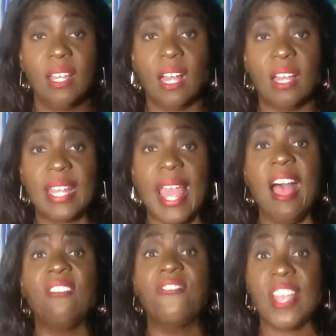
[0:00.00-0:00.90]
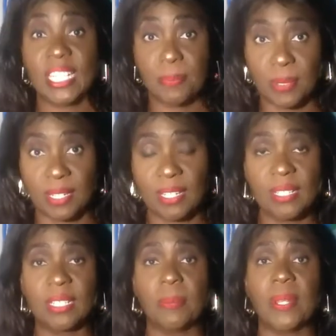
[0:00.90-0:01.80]
now Facebook,
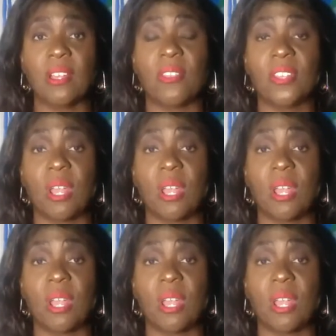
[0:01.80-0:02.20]
depending on the